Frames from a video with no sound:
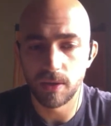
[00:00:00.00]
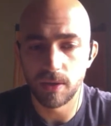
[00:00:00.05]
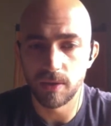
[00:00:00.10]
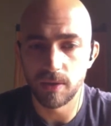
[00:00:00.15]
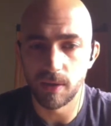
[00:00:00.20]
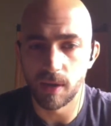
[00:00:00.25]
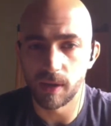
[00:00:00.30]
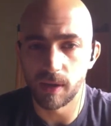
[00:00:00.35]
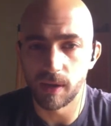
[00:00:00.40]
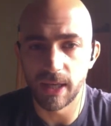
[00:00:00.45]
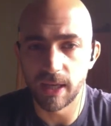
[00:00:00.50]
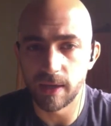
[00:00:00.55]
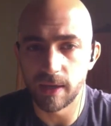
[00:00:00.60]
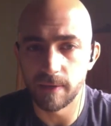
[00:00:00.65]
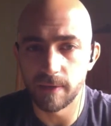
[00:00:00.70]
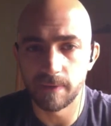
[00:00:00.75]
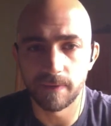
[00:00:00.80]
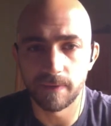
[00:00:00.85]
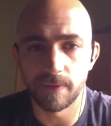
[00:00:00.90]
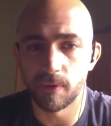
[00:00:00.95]

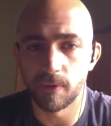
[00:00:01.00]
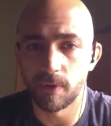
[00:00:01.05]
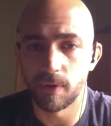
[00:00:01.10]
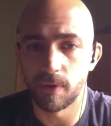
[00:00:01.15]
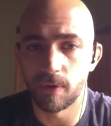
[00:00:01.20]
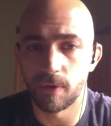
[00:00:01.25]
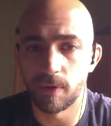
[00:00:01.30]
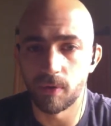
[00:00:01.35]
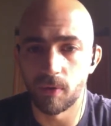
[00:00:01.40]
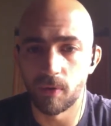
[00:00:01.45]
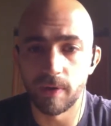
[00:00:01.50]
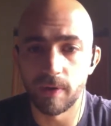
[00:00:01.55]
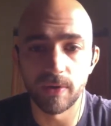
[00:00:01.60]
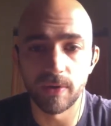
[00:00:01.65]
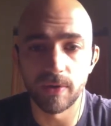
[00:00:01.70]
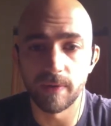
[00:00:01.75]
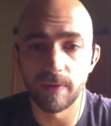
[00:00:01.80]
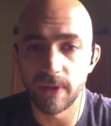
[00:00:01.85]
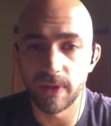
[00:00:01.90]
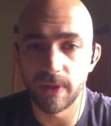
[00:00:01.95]
GIF or even a
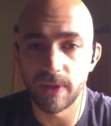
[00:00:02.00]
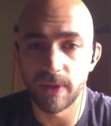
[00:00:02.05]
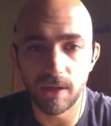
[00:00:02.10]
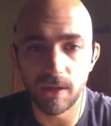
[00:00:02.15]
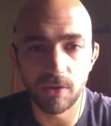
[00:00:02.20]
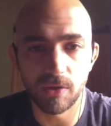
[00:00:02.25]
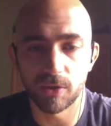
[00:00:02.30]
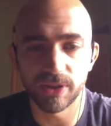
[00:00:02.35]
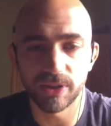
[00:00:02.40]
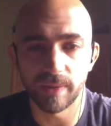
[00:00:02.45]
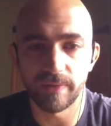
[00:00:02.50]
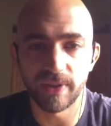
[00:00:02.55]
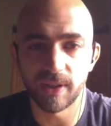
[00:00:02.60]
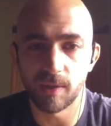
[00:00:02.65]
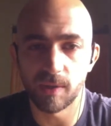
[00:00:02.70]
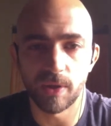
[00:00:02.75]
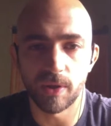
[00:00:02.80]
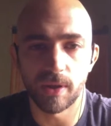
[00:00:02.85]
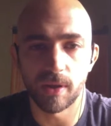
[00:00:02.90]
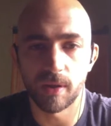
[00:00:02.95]
video or something. They
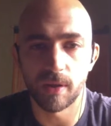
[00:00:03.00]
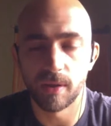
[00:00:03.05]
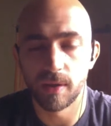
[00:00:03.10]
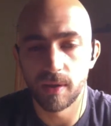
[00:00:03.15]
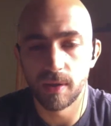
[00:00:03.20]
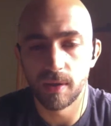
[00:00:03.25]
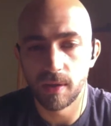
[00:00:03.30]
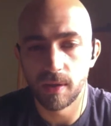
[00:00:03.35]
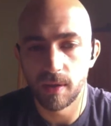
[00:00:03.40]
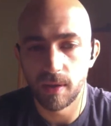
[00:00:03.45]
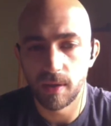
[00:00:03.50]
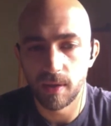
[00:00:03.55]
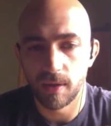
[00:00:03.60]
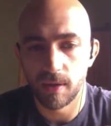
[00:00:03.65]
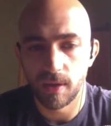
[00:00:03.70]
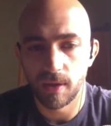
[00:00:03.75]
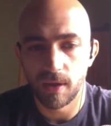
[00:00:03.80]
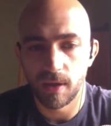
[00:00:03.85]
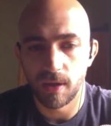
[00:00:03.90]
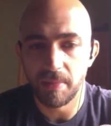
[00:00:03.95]
want to
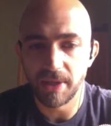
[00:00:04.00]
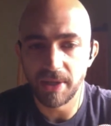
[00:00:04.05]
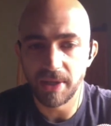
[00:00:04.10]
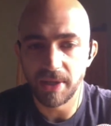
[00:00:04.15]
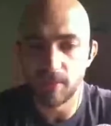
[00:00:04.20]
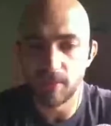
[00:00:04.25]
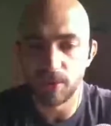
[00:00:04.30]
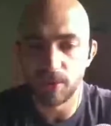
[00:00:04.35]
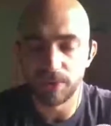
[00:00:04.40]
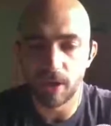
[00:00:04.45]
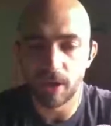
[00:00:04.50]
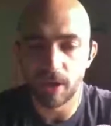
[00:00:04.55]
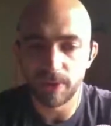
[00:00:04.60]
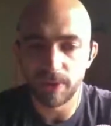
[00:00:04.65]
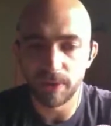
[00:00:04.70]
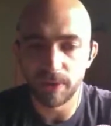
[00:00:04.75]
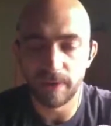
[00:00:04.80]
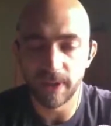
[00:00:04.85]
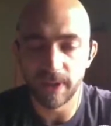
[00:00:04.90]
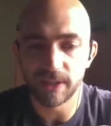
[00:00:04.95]
be able to
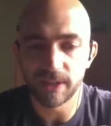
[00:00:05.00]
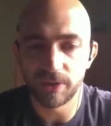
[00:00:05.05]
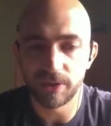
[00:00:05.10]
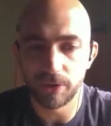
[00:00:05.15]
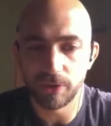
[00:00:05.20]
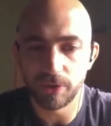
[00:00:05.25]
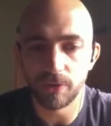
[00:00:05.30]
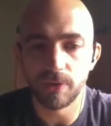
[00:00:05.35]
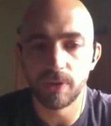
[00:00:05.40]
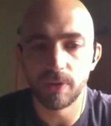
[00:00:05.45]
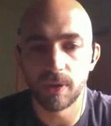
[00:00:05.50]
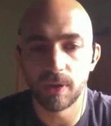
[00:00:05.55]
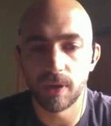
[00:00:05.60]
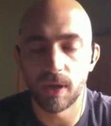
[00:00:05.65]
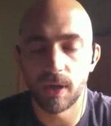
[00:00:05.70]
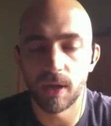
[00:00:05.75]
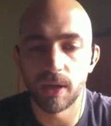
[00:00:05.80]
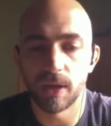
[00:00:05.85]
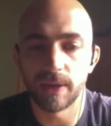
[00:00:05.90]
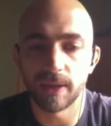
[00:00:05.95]
upload things to
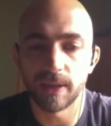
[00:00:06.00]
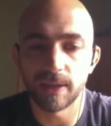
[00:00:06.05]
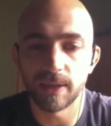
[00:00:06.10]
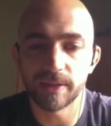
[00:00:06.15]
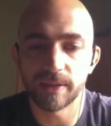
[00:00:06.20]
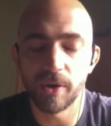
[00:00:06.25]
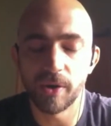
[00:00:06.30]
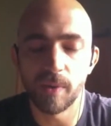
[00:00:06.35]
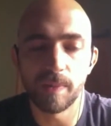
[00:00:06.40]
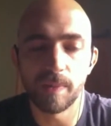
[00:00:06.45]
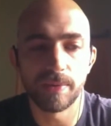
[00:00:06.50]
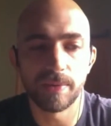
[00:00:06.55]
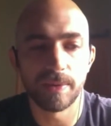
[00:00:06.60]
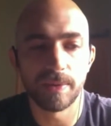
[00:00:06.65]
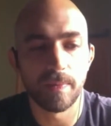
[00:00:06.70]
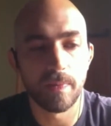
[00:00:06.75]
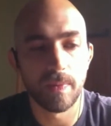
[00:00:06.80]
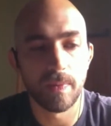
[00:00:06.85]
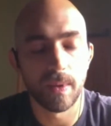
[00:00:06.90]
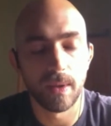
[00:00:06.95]
Telescope.
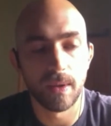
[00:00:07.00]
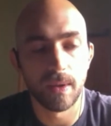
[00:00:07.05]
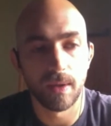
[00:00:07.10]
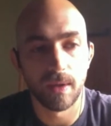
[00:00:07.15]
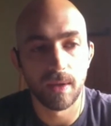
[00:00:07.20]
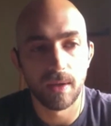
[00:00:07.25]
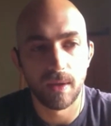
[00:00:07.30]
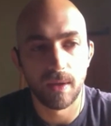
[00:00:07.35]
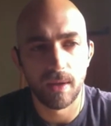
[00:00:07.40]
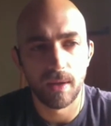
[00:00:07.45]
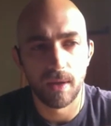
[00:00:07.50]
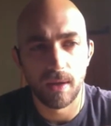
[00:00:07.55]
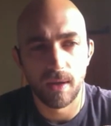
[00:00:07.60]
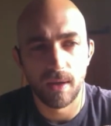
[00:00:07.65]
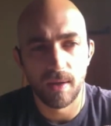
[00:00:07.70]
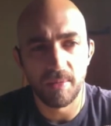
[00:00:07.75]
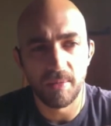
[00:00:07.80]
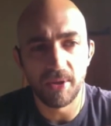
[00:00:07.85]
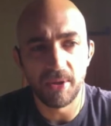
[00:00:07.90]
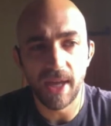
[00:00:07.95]

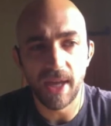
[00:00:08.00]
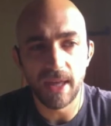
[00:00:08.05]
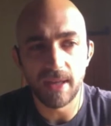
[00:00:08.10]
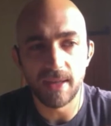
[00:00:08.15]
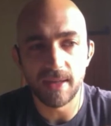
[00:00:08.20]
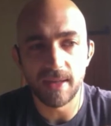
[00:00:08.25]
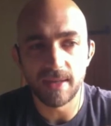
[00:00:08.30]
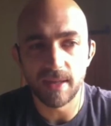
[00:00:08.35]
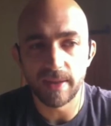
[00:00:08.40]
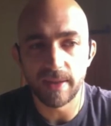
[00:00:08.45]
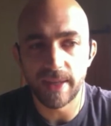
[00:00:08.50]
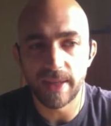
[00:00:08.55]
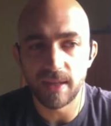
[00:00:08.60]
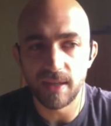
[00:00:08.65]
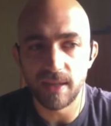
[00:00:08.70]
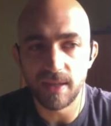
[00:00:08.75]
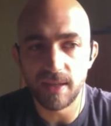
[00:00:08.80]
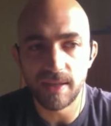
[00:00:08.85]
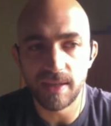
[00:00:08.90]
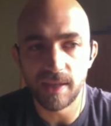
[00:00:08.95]
But again, it's not that
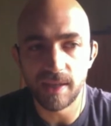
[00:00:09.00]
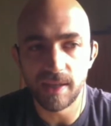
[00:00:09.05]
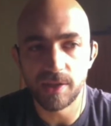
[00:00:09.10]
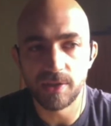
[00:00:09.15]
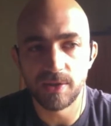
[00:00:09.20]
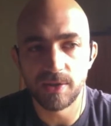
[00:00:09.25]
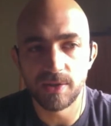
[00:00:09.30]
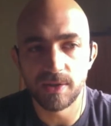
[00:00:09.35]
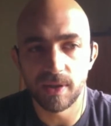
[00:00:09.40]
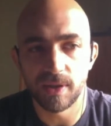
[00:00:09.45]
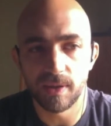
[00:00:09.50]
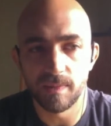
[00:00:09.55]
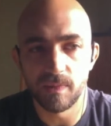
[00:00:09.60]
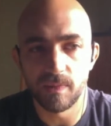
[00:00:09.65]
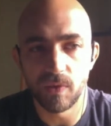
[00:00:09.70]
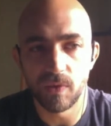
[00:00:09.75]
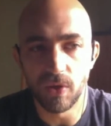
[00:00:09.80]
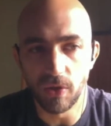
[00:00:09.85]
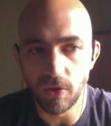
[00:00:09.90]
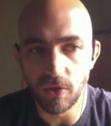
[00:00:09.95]
easy because
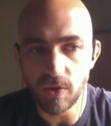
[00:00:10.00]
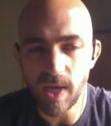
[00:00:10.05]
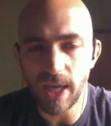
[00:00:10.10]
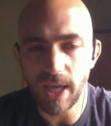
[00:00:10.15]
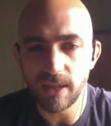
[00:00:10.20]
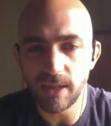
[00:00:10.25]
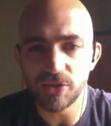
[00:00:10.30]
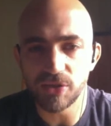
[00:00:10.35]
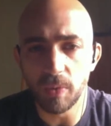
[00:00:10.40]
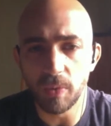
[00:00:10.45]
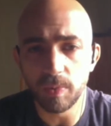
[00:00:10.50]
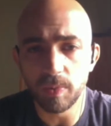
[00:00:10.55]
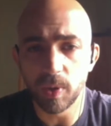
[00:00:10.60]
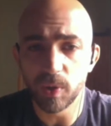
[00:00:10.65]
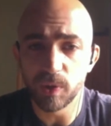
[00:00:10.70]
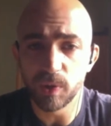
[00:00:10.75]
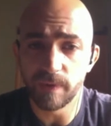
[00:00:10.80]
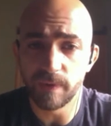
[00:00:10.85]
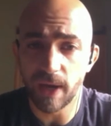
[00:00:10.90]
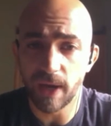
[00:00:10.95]
you can't just
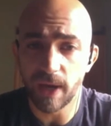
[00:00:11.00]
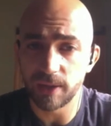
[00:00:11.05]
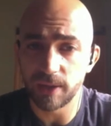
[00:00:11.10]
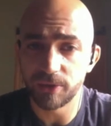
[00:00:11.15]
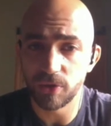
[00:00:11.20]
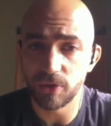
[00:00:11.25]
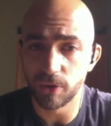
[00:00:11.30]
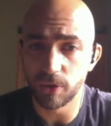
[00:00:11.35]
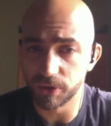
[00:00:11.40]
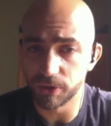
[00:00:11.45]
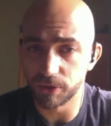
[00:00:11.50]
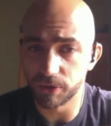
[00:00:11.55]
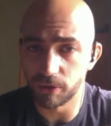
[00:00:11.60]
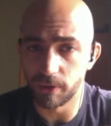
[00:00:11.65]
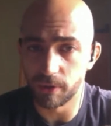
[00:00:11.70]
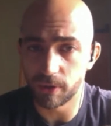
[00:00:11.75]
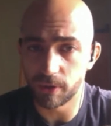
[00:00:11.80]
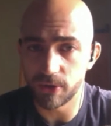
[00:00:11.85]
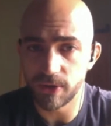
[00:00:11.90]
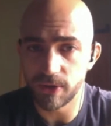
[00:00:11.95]
upload the file to your
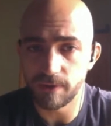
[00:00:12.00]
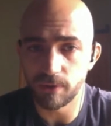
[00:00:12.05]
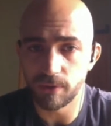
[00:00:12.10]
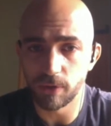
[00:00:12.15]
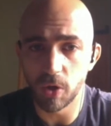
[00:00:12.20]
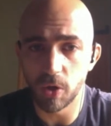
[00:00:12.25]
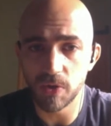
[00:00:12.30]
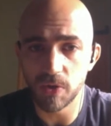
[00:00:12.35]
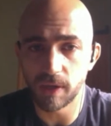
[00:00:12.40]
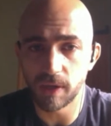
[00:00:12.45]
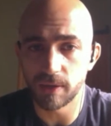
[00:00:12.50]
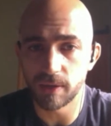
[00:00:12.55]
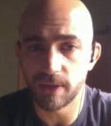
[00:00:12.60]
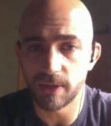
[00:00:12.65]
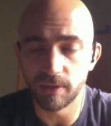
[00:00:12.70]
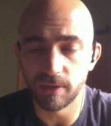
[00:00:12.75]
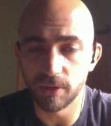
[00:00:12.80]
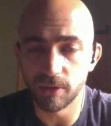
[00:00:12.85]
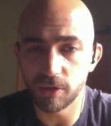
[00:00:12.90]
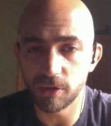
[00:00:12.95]
server, because if you're hosting on
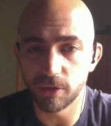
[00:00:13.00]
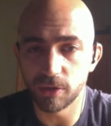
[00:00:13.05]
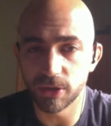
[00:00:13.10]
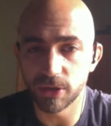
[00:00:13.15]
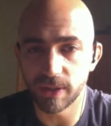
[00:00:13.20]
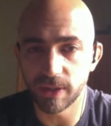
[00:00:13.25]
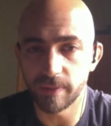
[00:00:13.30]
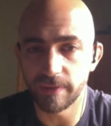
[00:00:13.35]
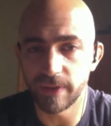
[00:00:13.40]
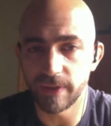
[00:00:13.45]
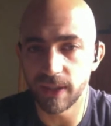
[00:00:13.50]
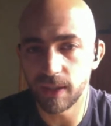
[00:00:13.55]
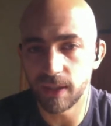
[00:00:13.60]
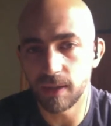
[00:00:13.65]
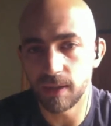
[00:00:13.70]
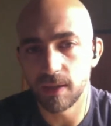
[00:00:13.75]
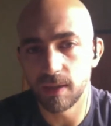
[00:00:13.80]
Heroku or something,